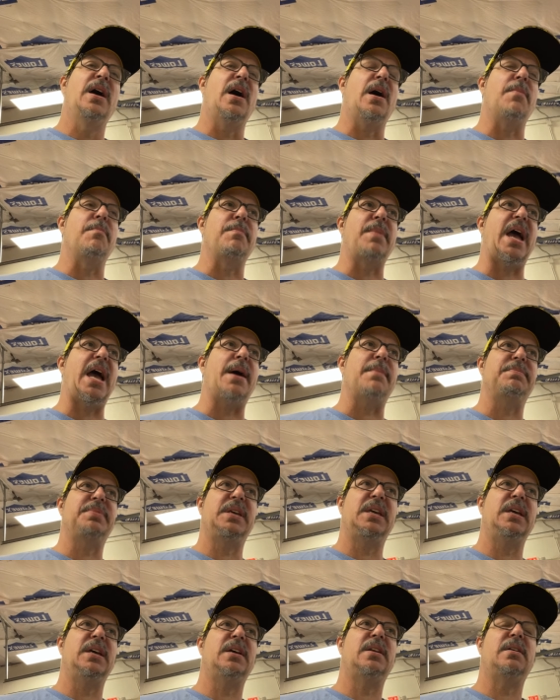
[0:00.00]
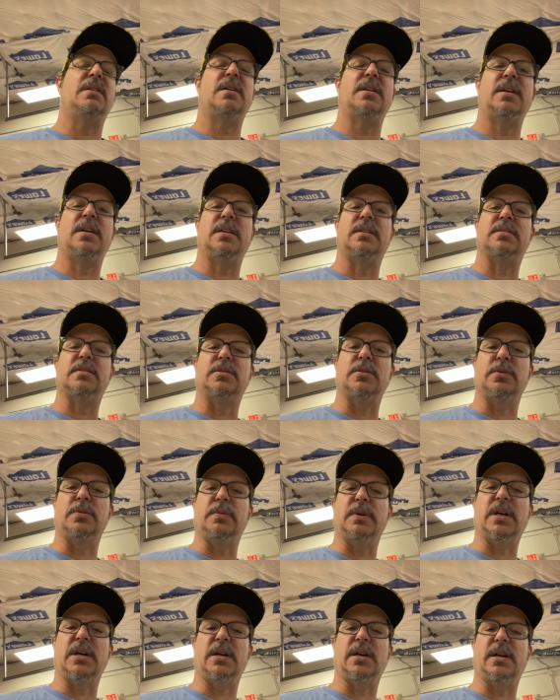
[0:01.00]
a map kit on it to
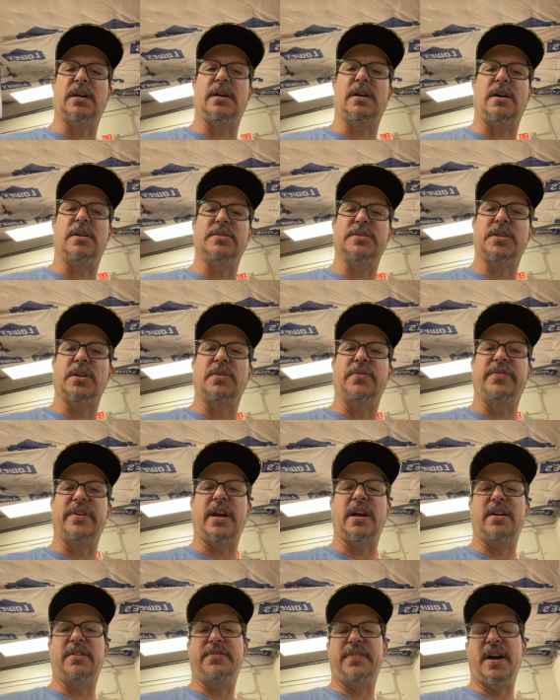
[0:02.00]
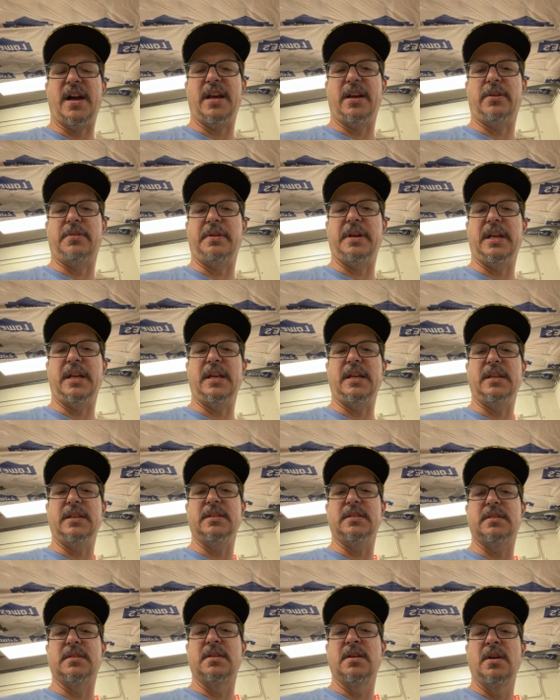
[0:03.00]
also verify your
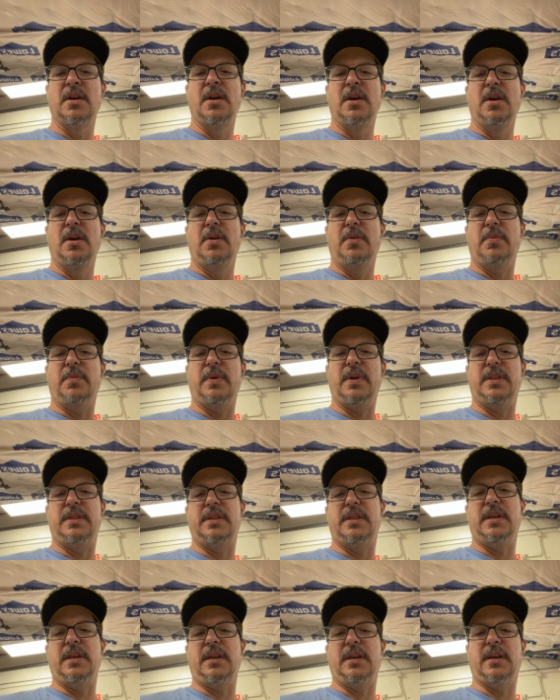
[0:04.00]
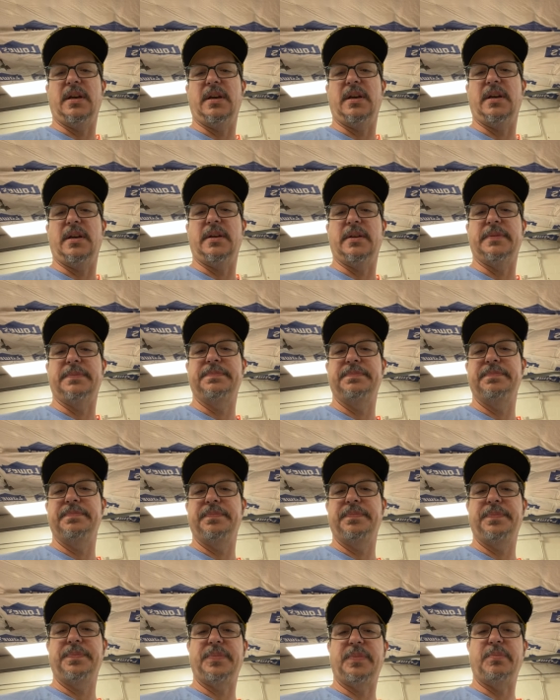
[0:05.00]
readings with the
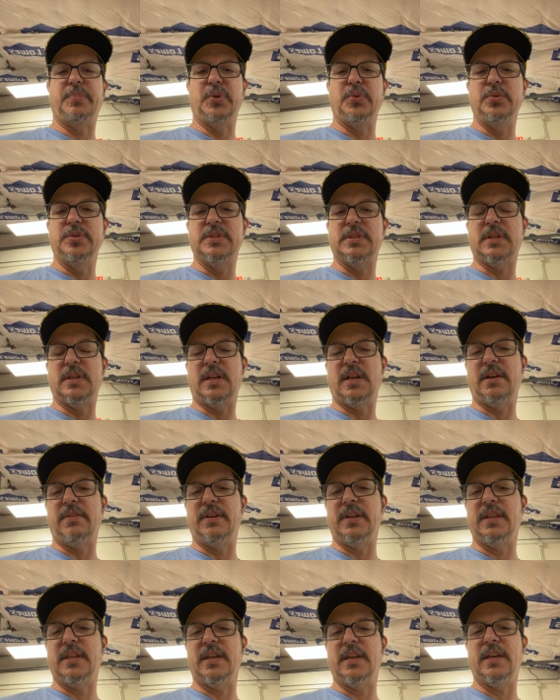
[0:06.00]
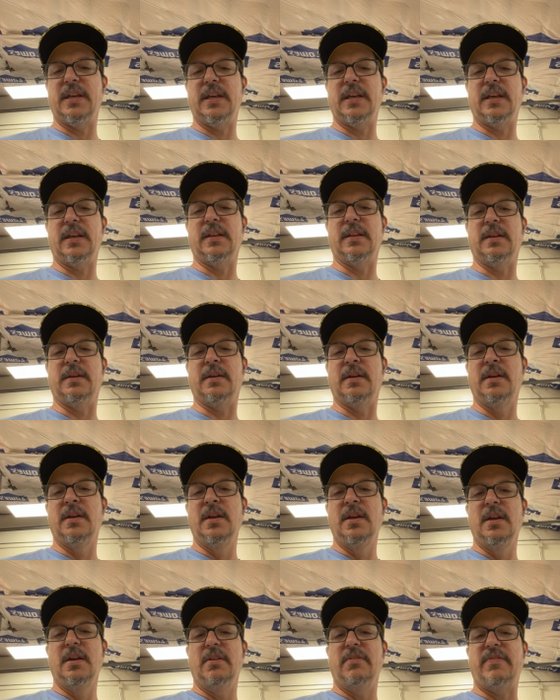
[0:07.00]
boost and everything and the
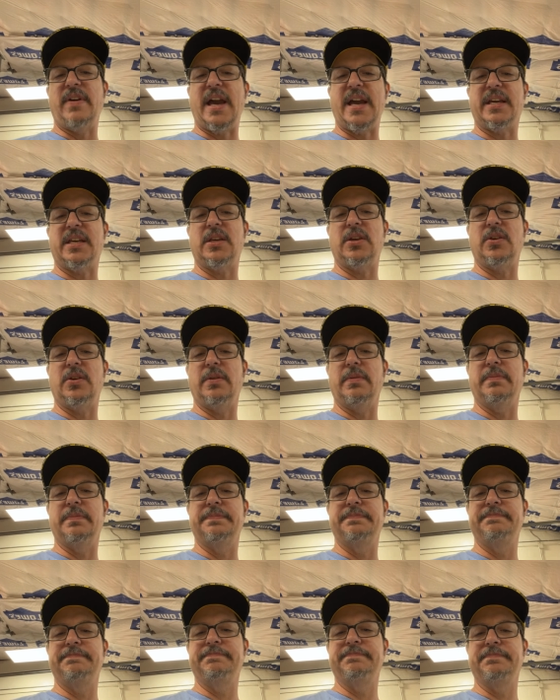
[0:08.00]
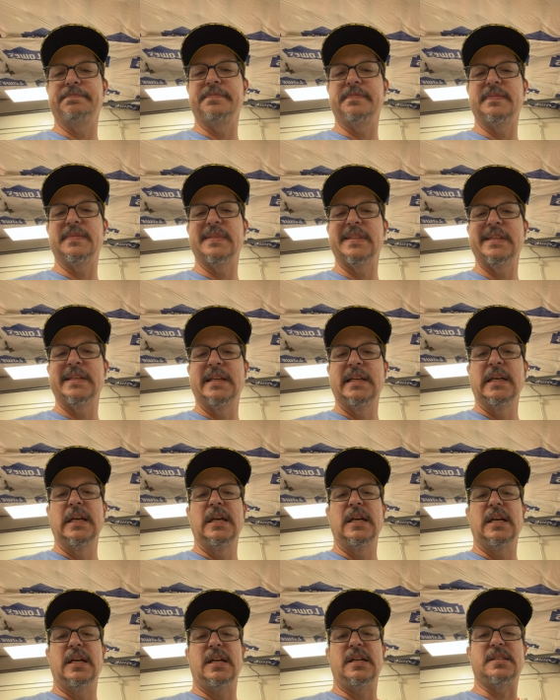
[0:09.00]
vacuum?
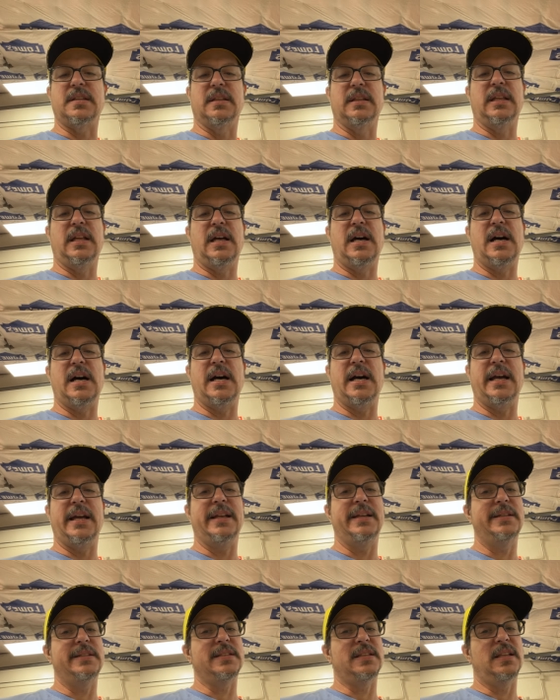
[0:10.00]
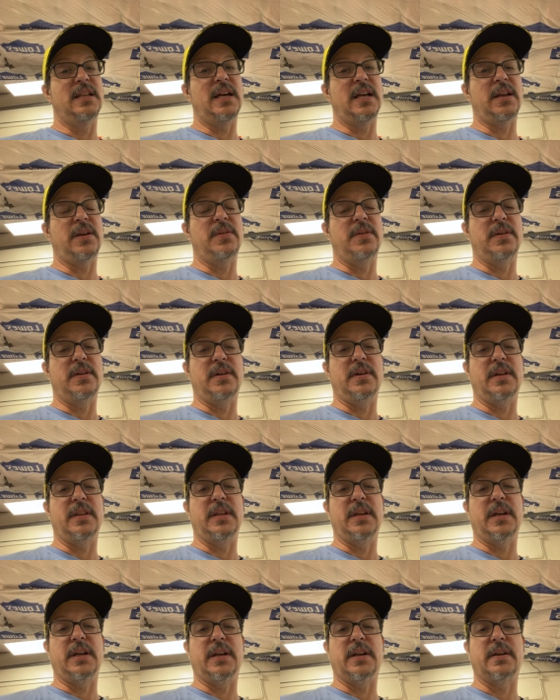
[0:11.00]
There's a lot going on
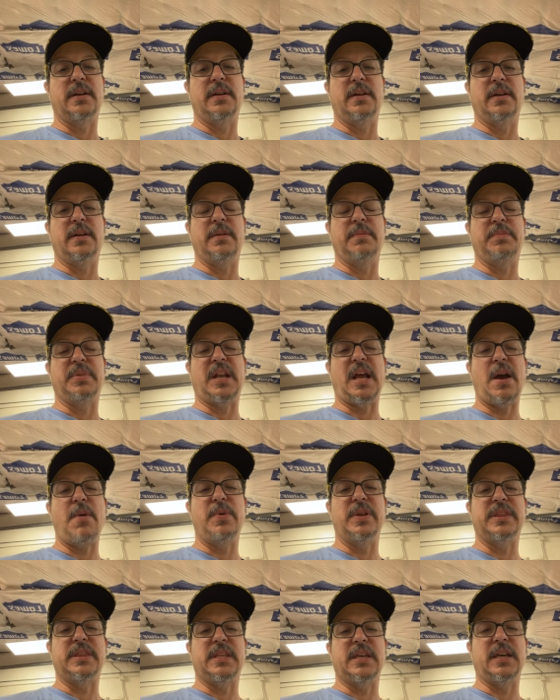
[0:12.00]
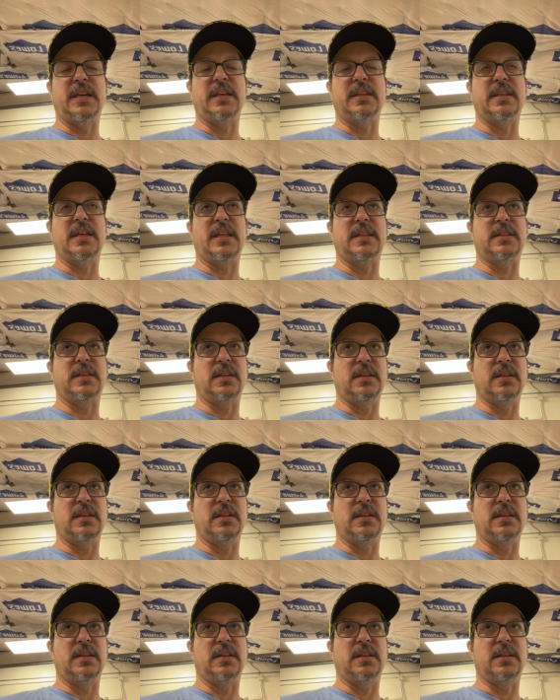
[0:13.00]
there. But I would think that